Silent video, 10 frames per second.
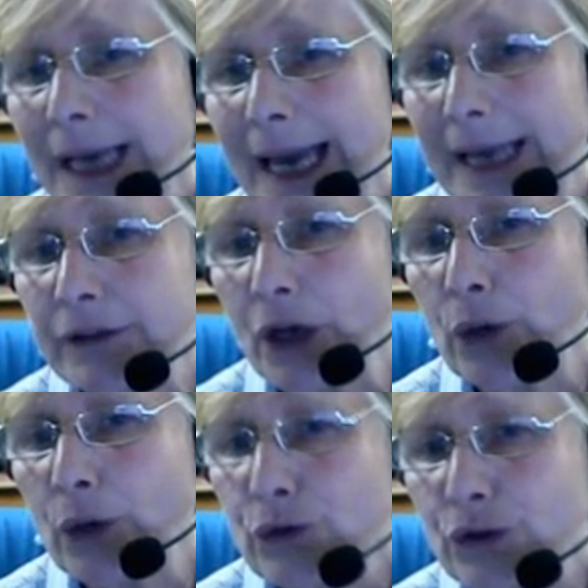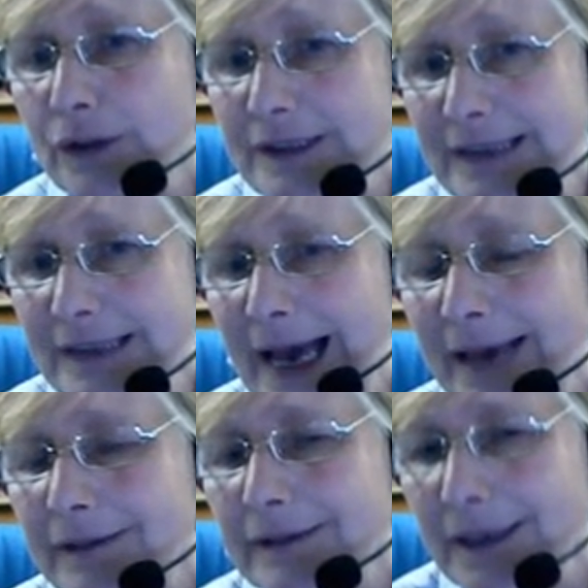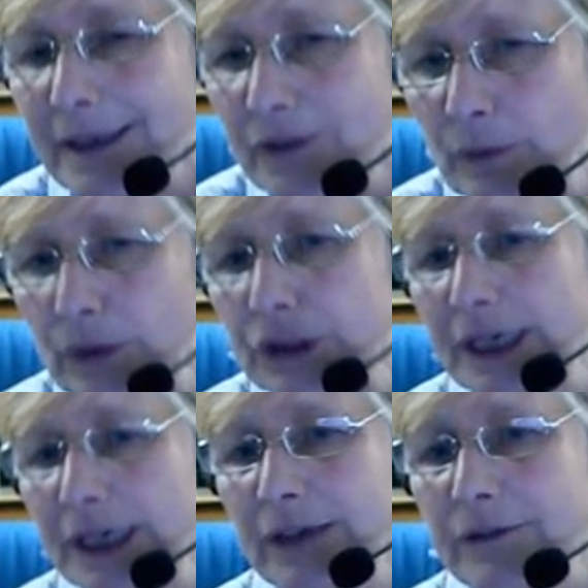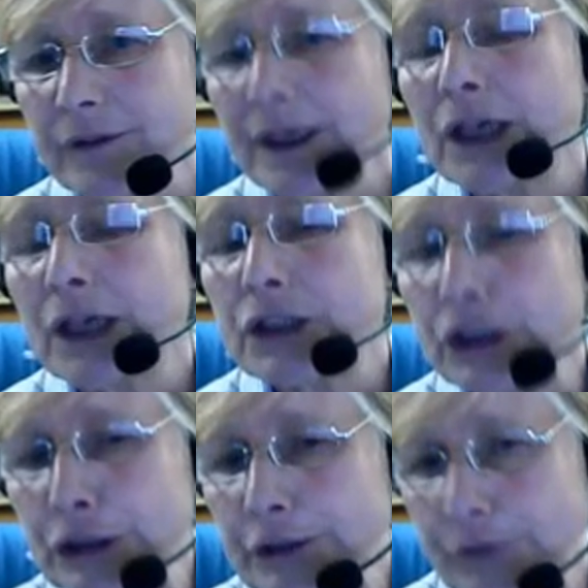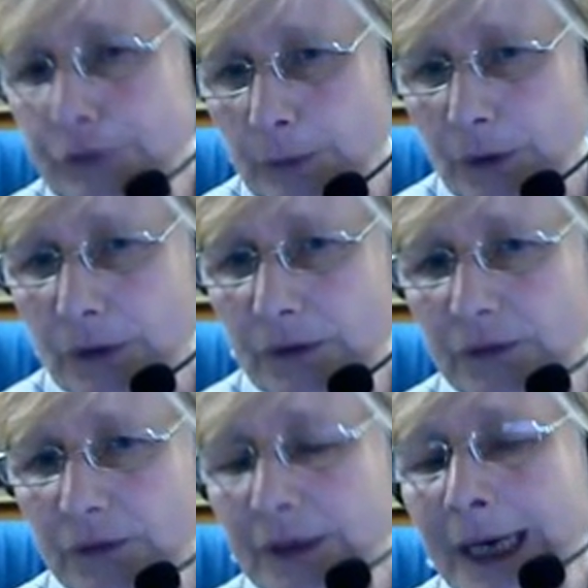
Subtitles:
and go to the stacks, that's the bookshelves, to look for books,